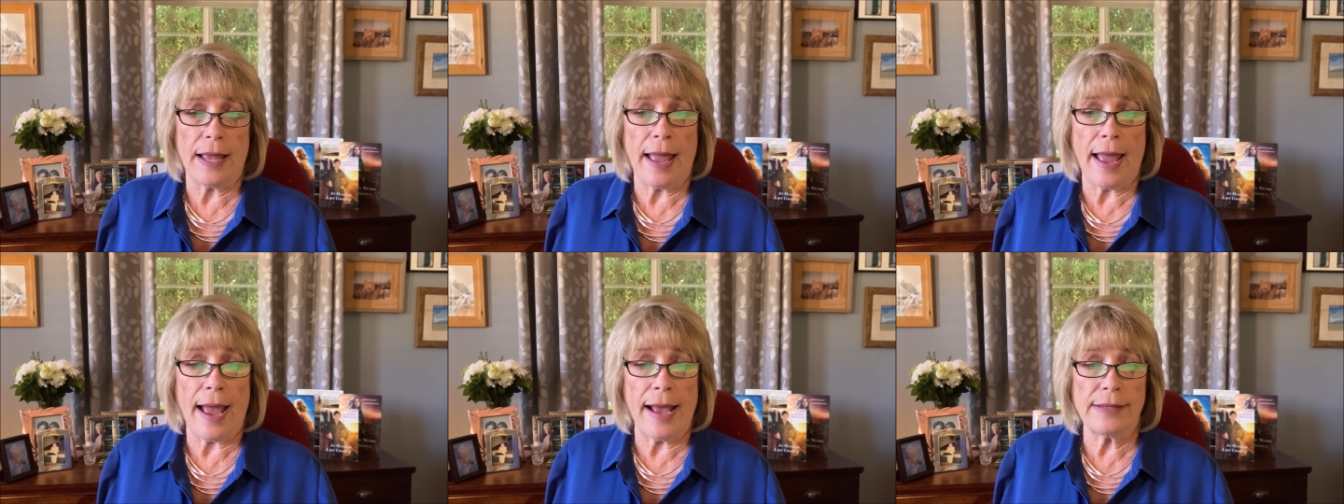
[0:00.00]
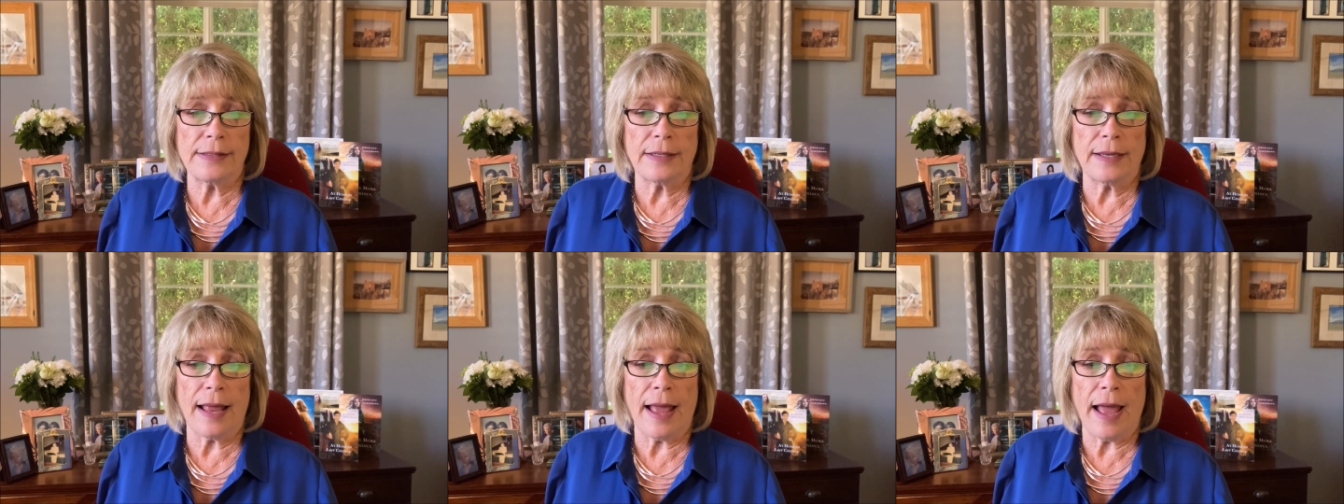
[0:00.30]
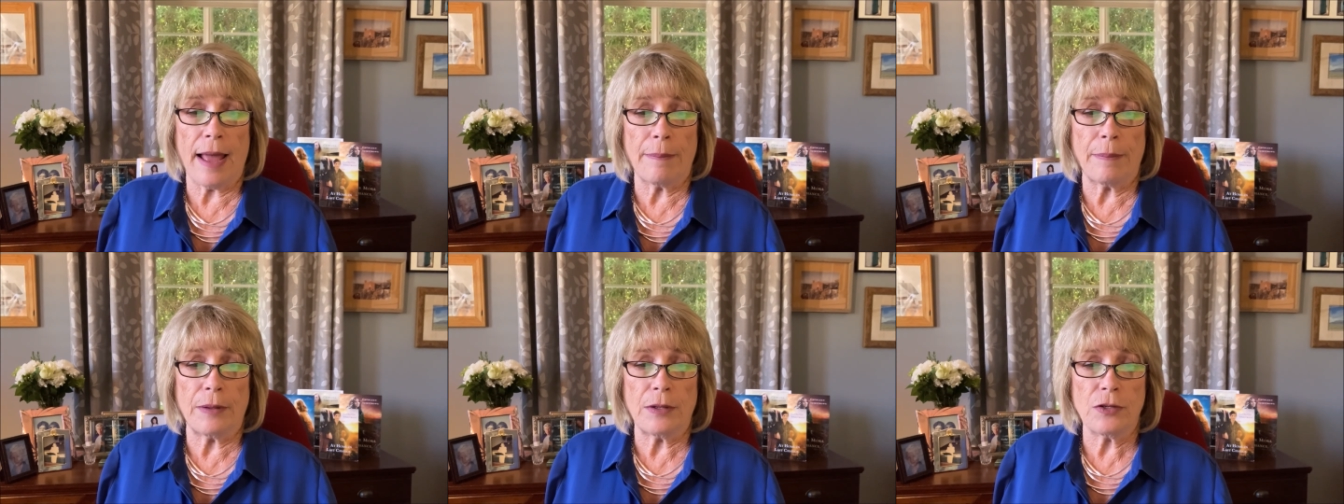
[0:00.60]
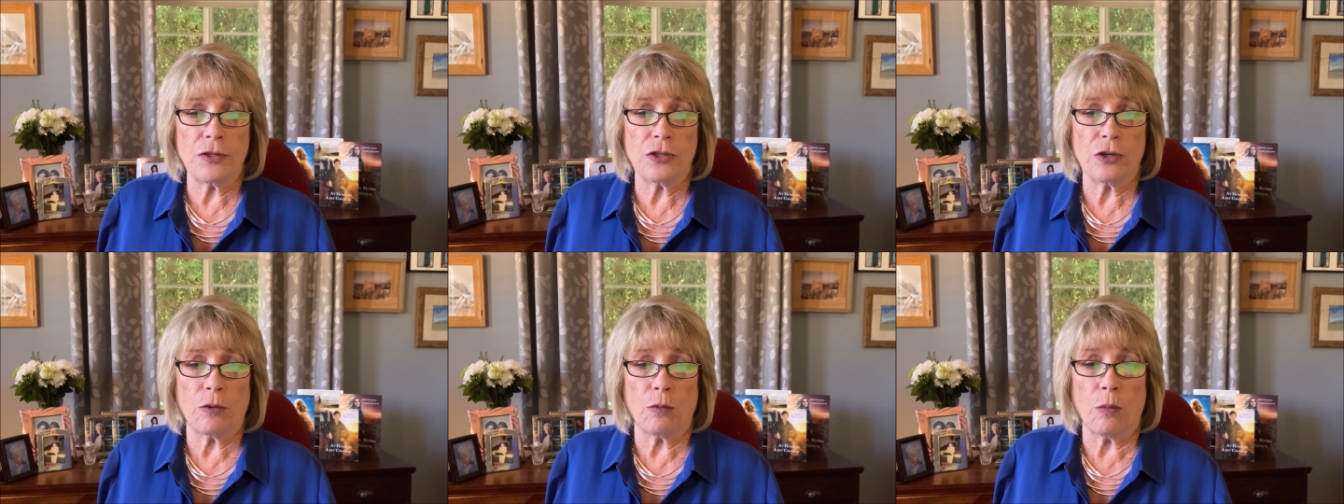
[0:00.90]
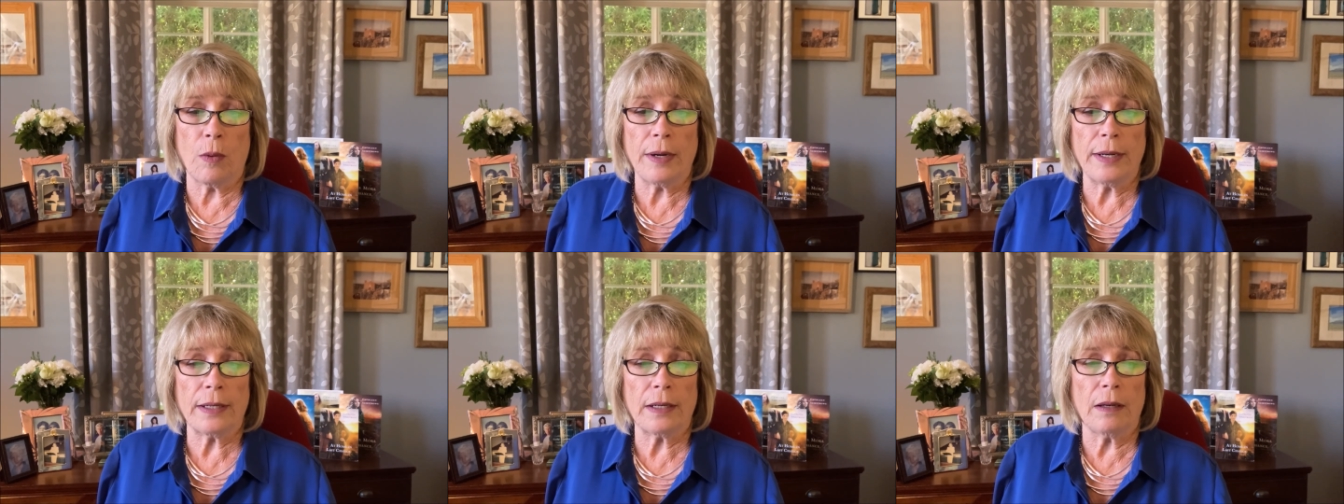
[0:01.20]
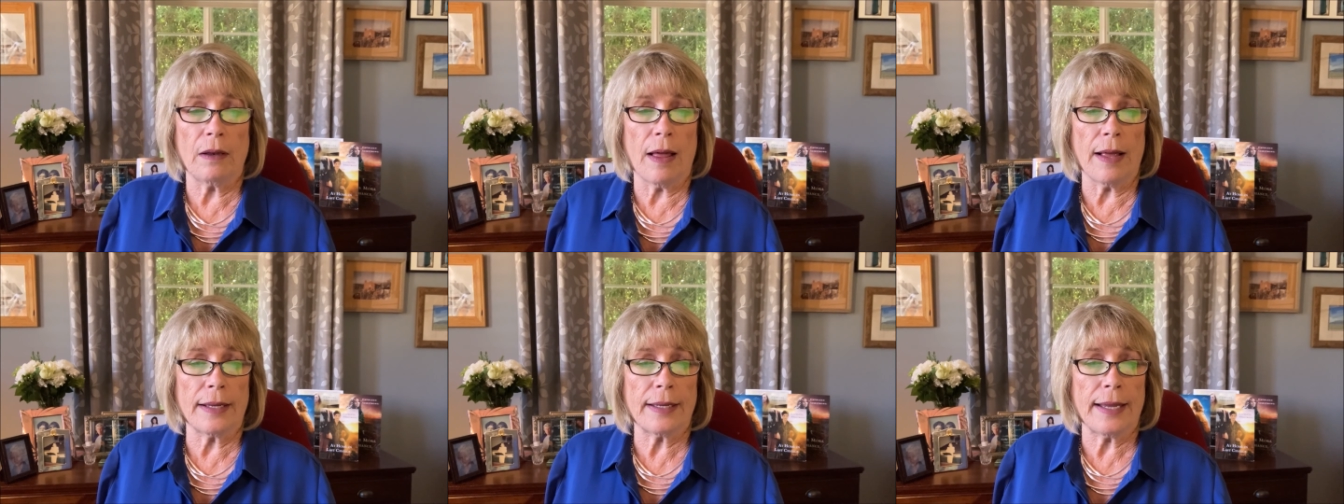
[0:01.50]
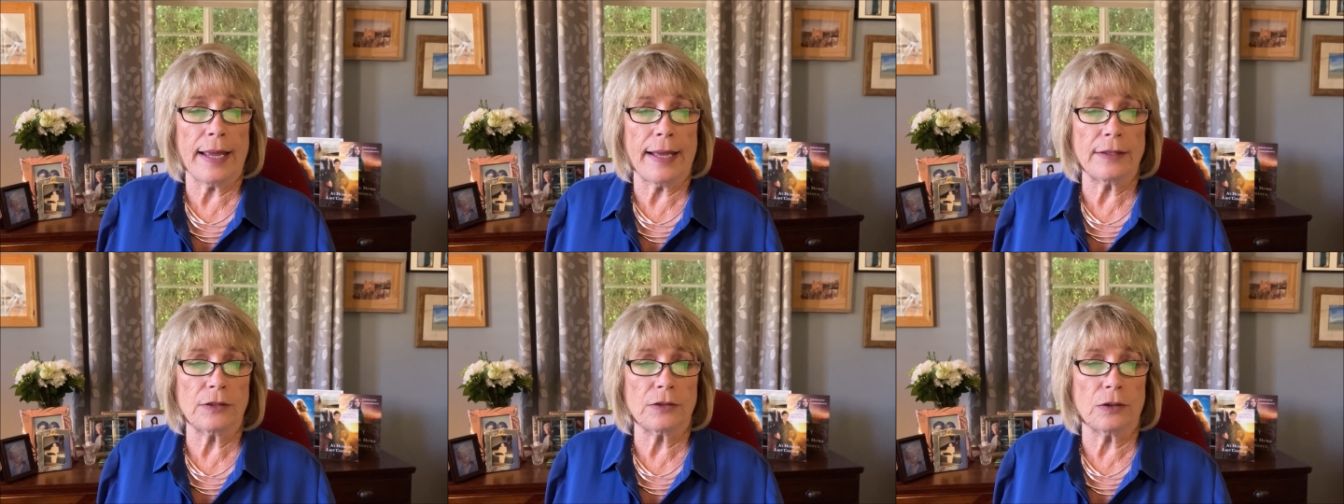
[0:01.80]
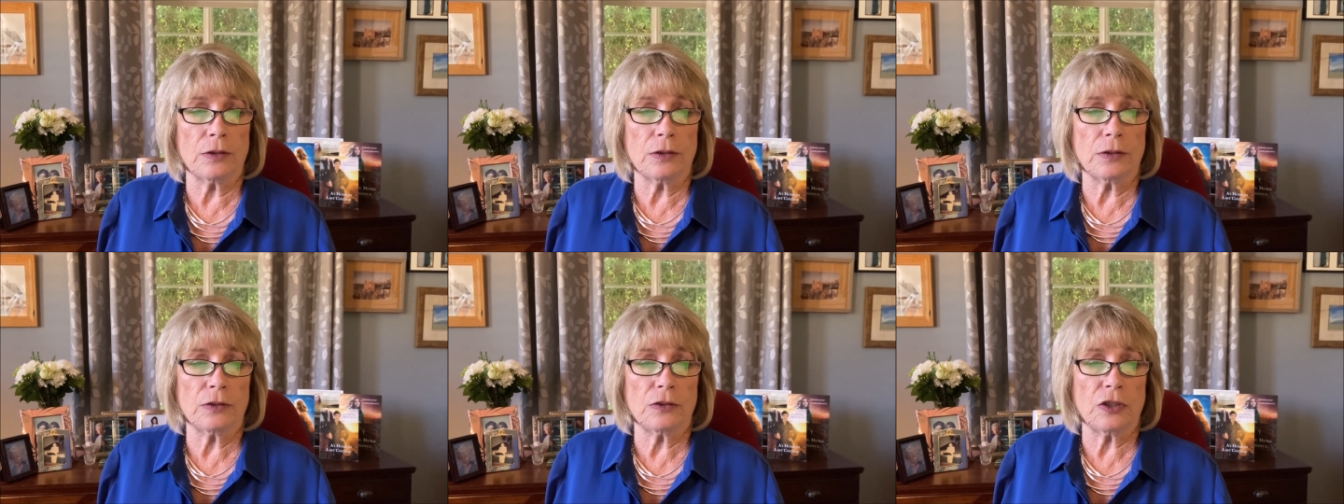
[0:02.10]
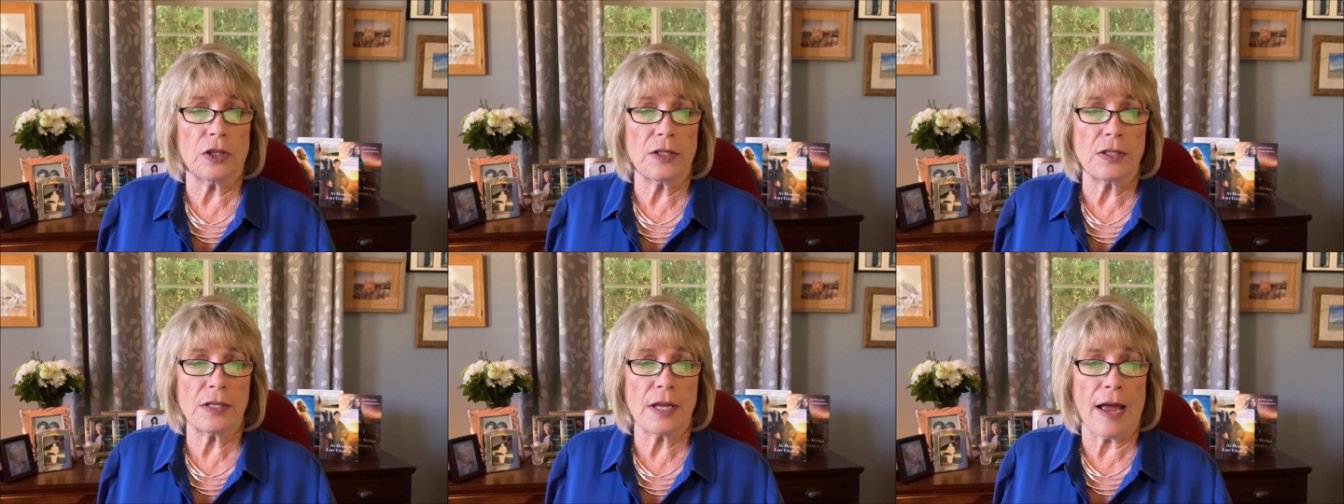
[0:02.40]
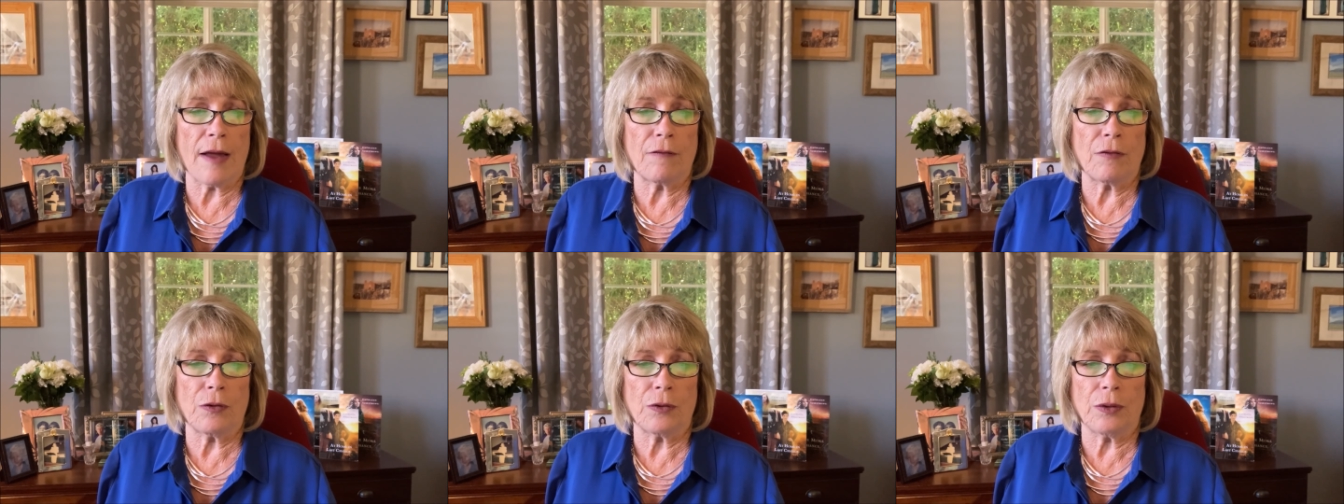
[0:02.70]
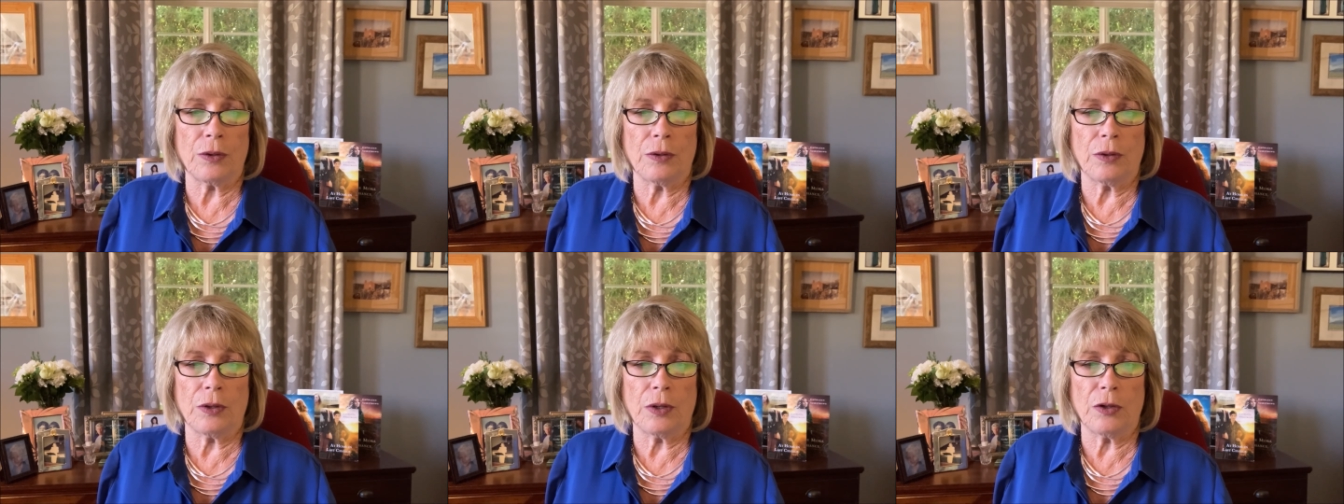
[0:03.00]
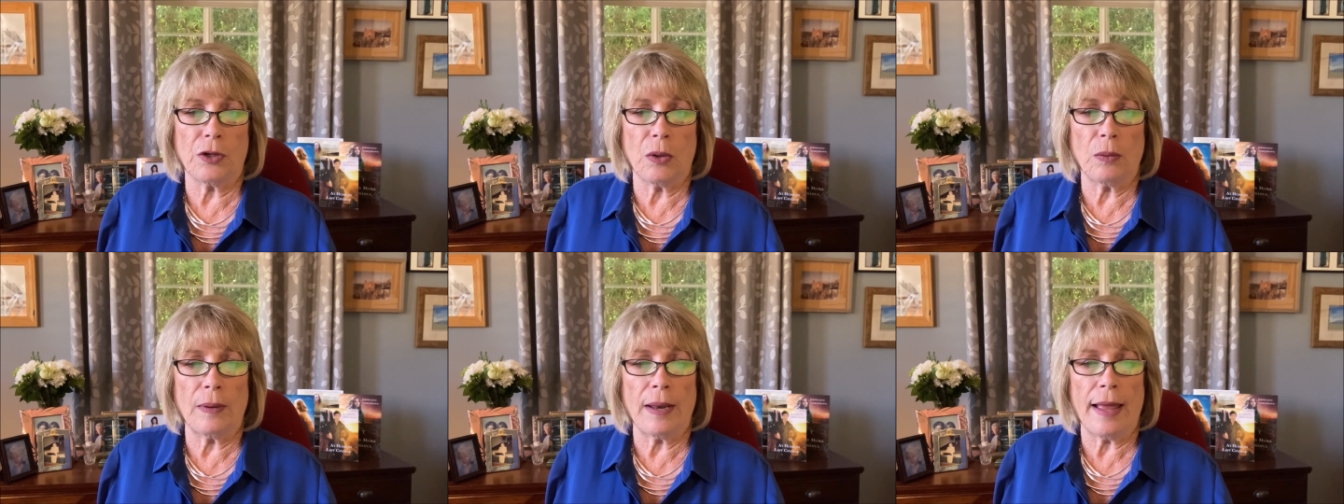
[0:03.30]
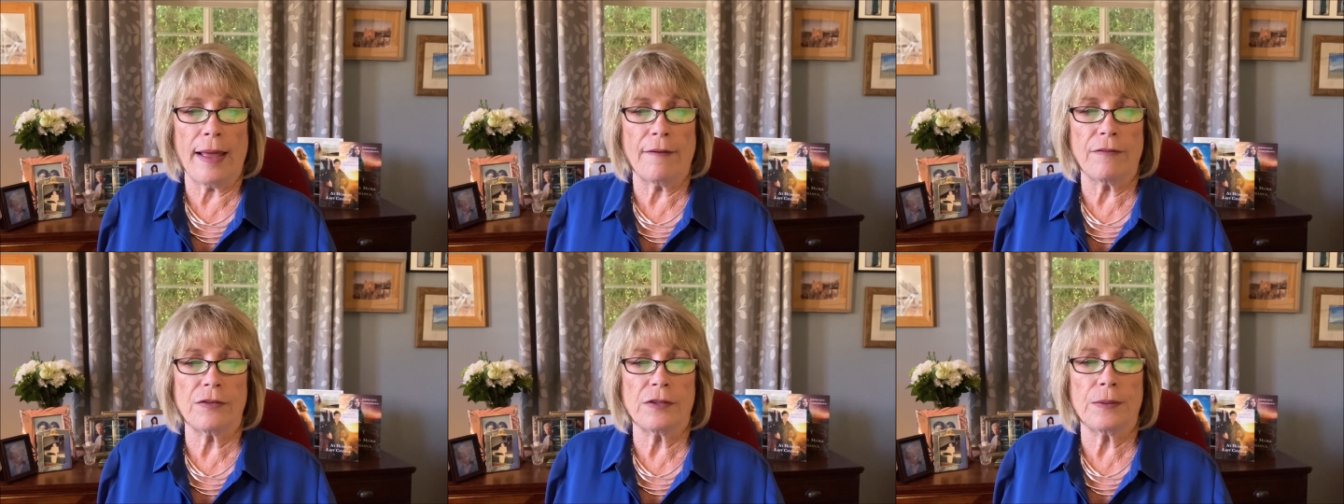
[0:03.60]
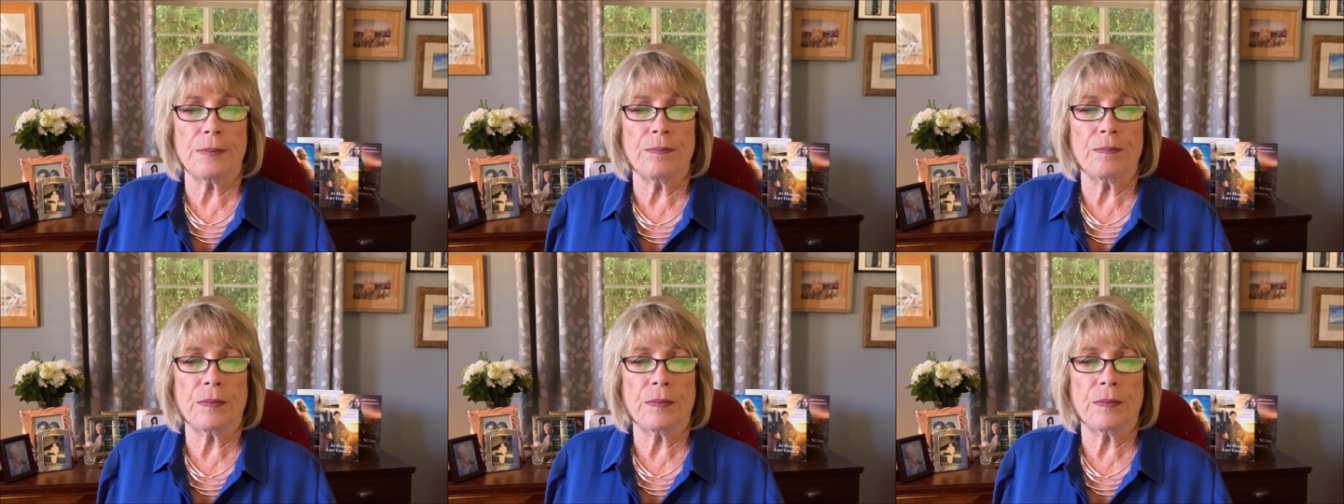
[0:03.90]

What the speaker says: As it happens, your 1 o'clock canceled just after you left.